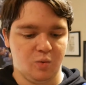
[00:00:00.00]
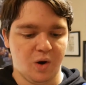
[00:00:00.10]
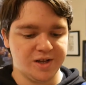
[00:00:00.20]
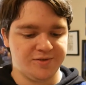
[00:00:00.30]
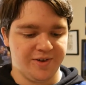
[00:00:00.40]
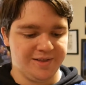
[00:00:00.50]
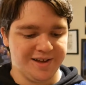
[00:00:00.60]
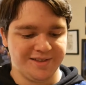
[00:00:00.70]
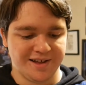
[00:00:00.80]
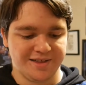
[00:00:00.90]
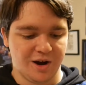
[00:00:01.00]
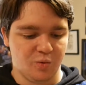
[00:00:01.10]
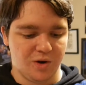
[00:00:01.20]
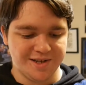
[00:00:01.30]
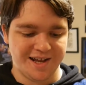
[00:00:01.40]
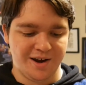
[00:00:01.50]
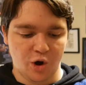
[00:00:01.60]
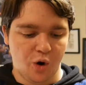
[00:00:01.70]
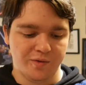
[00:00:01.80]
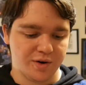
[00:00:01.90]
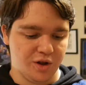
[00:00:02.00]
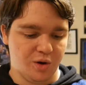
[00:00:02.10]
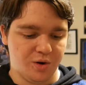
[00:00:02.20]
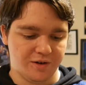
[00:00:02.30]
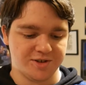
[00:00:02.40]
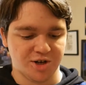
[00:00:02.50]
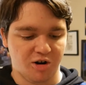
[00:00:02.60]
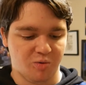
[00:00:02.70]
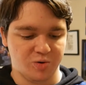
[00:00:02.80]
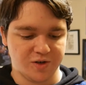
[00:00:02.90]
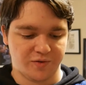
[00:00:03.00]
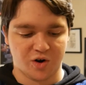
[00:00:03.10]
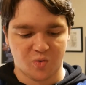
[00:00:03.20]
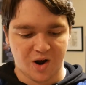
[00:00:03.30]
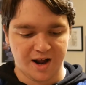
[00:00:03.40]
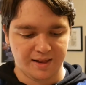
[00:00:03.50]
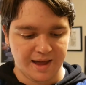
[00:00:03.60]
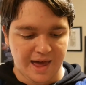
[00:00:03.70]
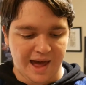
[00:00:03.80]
was feeling like there was an overload of Star Wars for a while,